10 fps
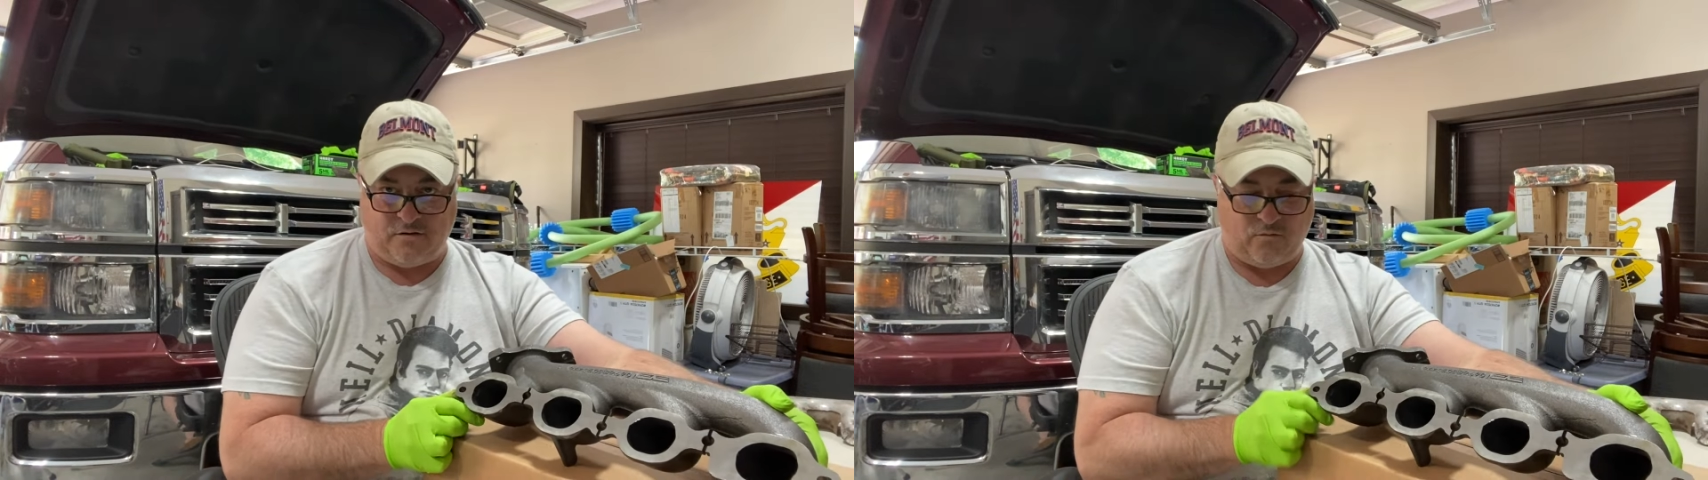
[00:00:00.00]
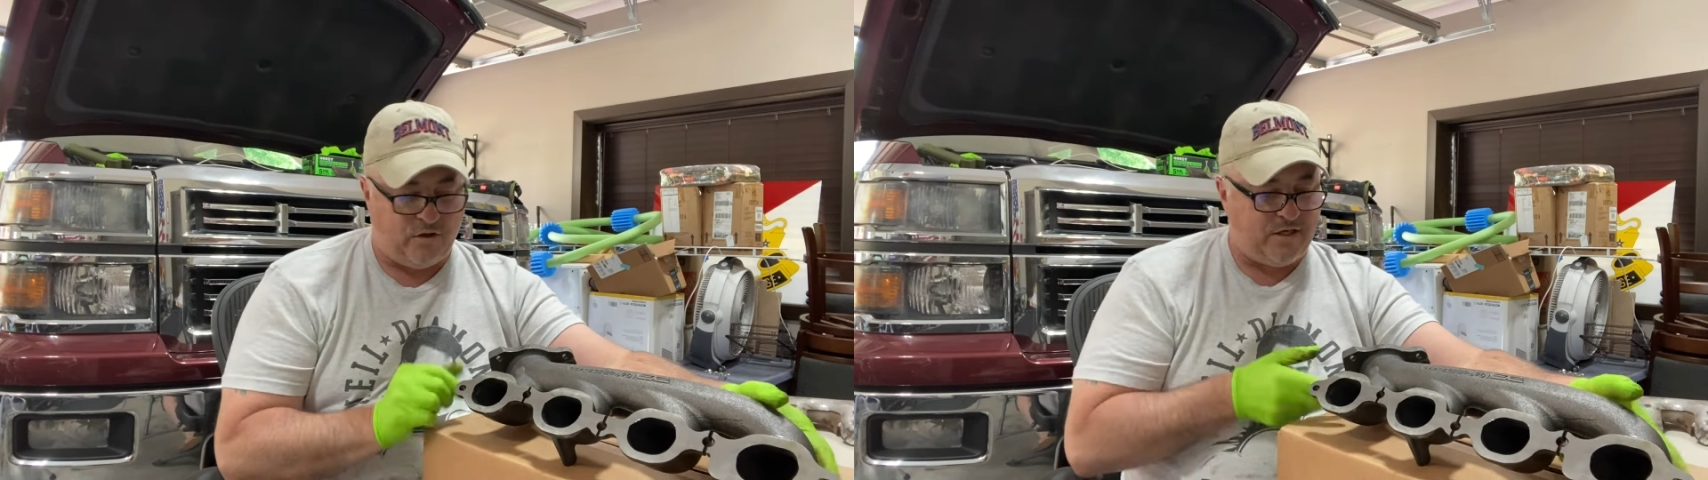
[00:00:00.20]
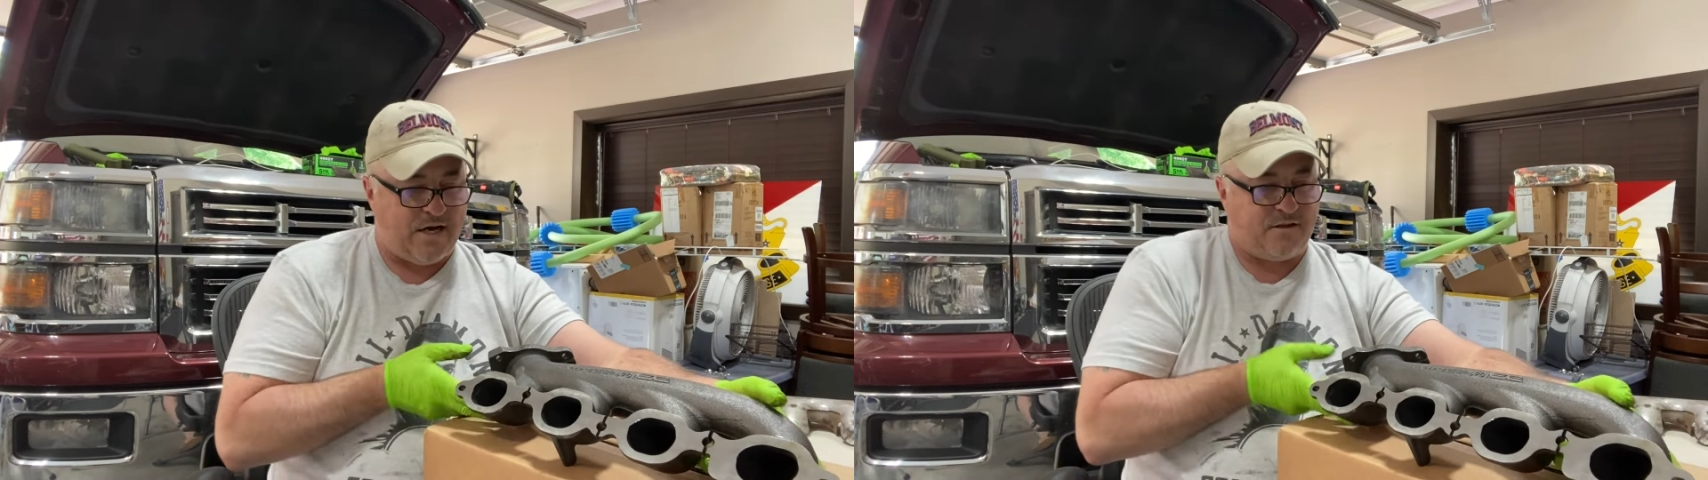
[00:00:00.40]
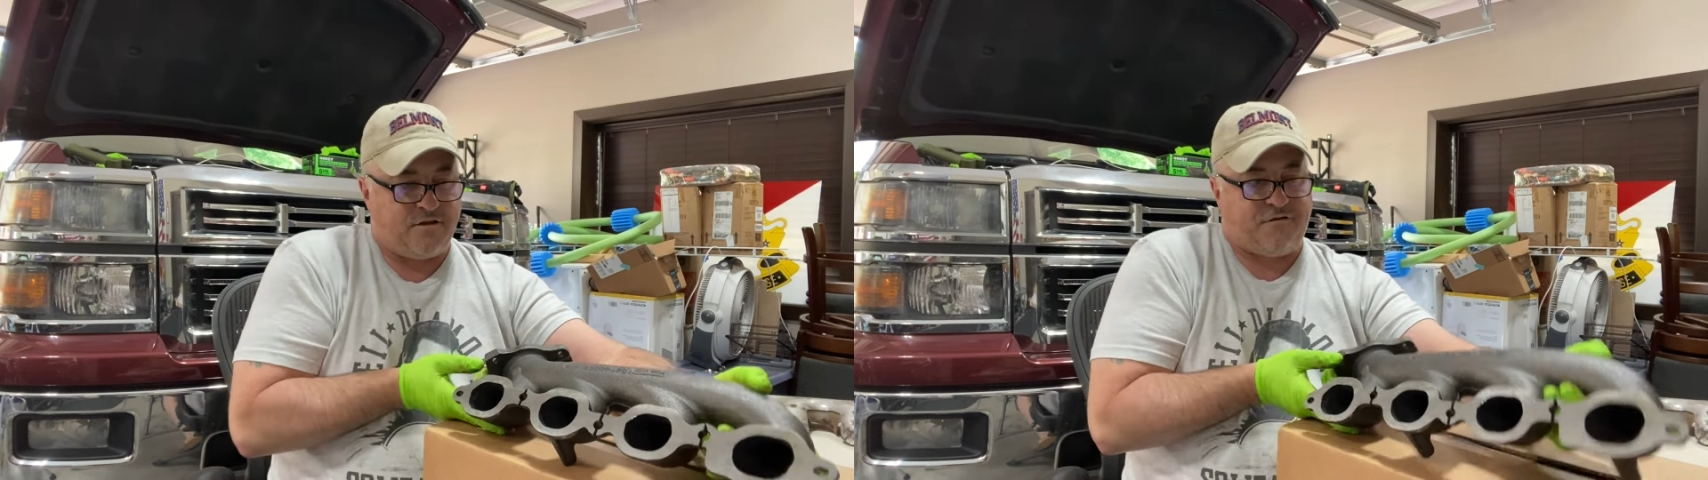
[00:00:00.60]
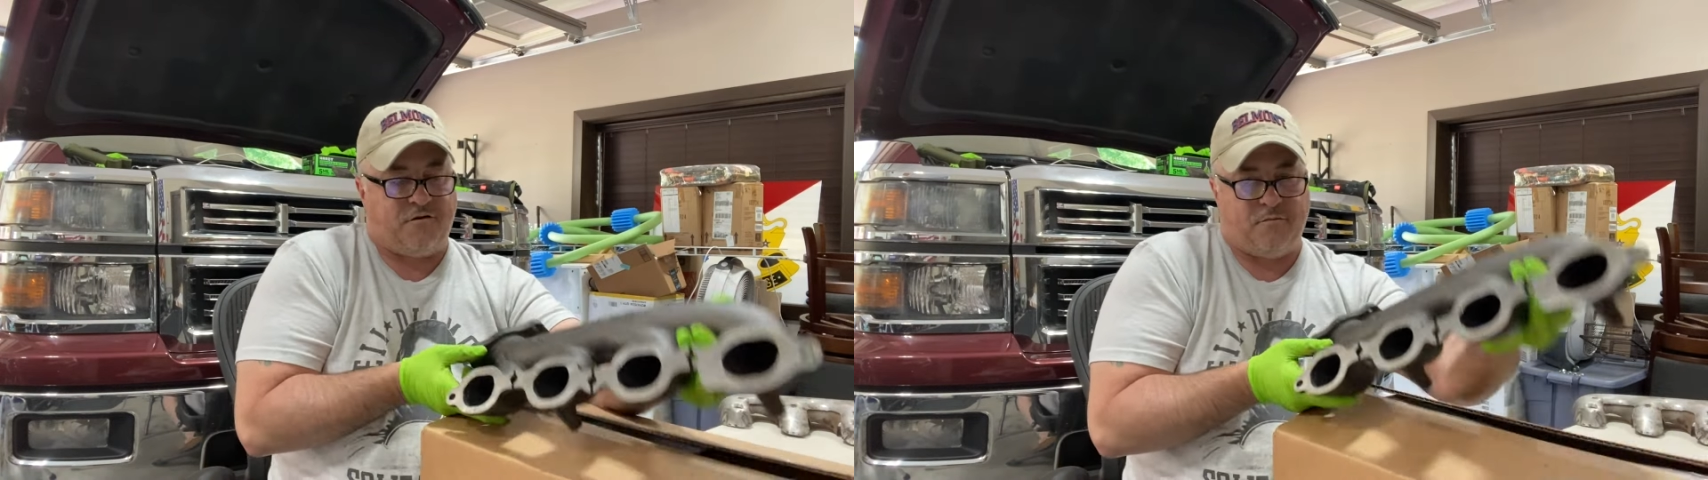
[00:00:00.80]
We got
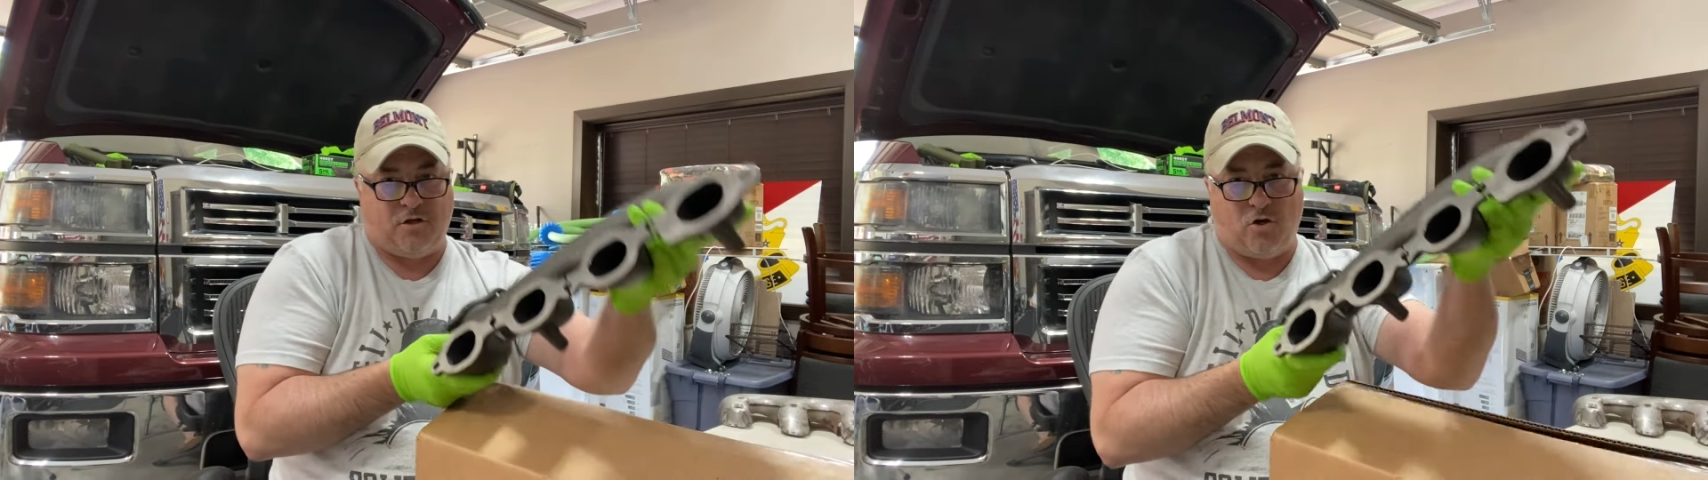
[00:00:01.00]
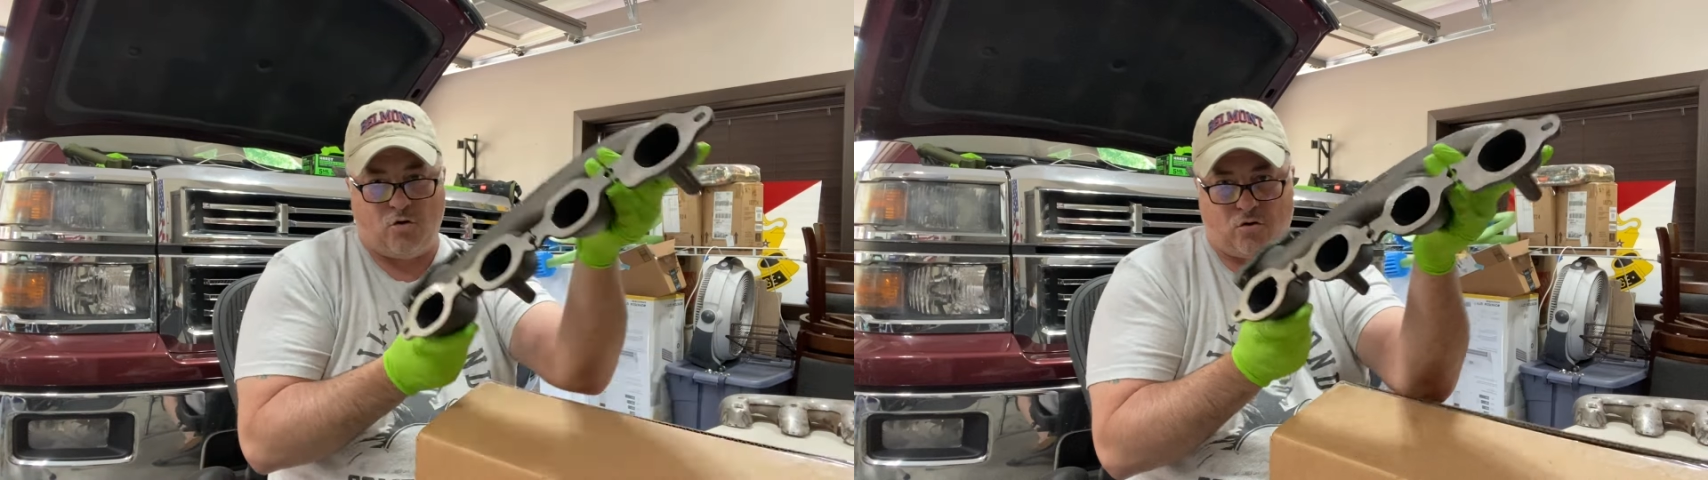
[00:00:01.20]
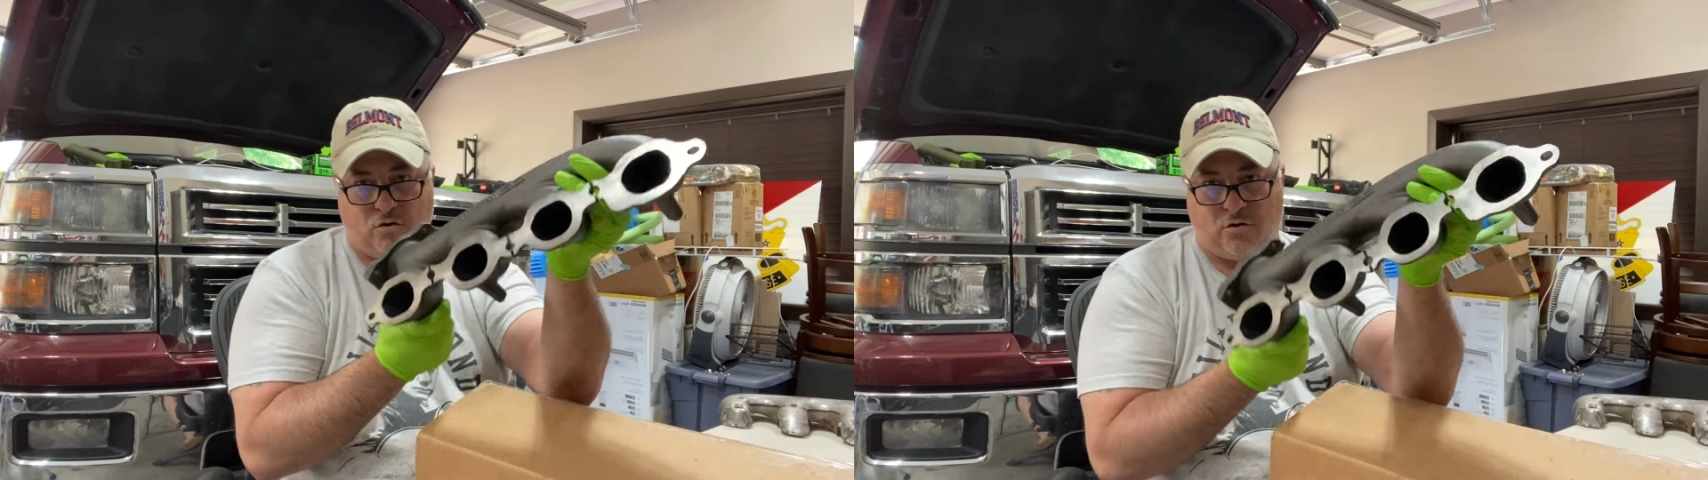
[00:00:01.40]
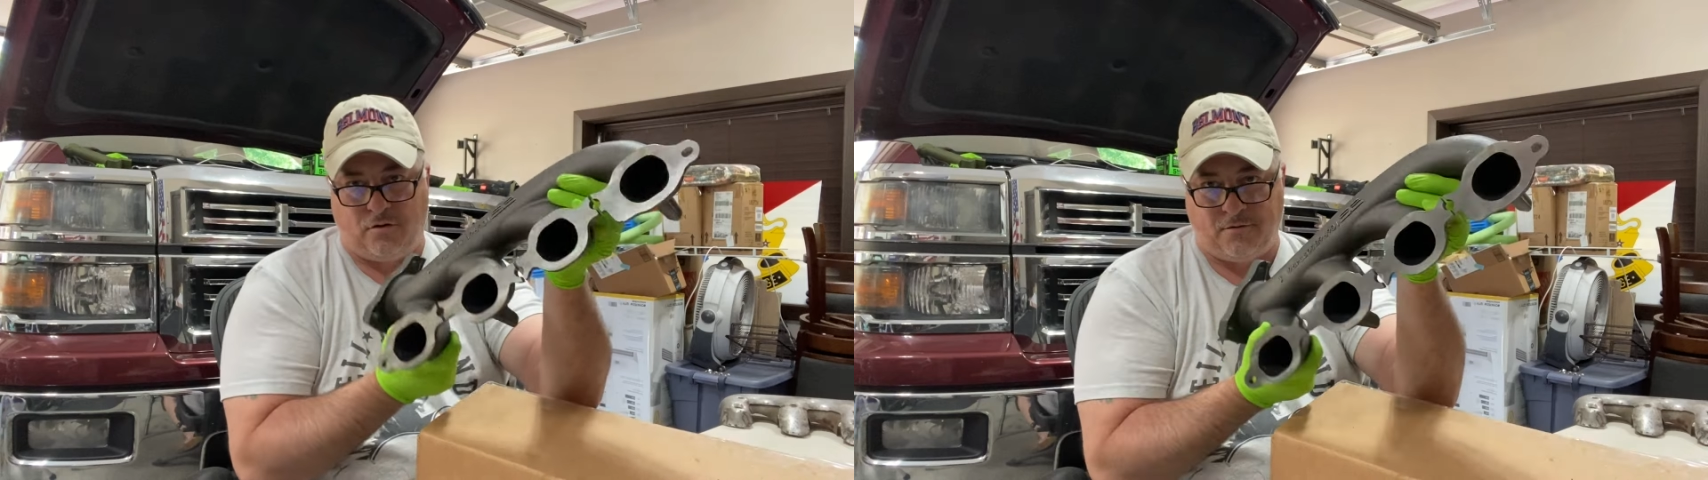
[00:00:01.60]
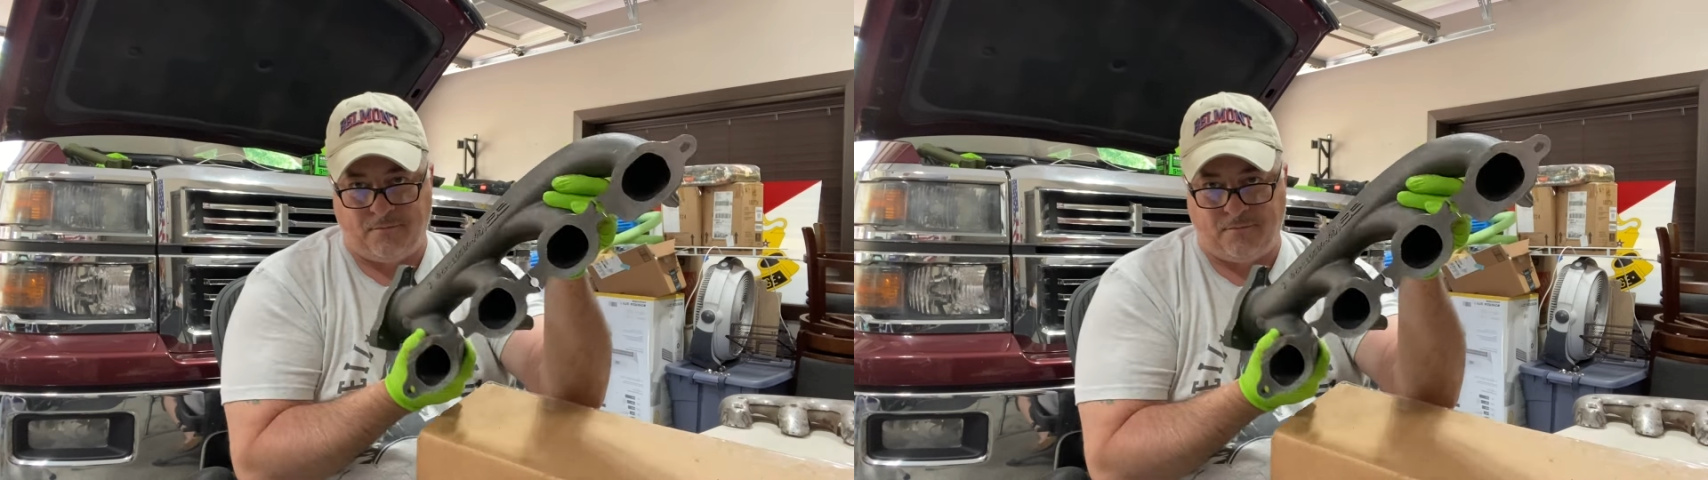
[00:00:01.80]
this from the local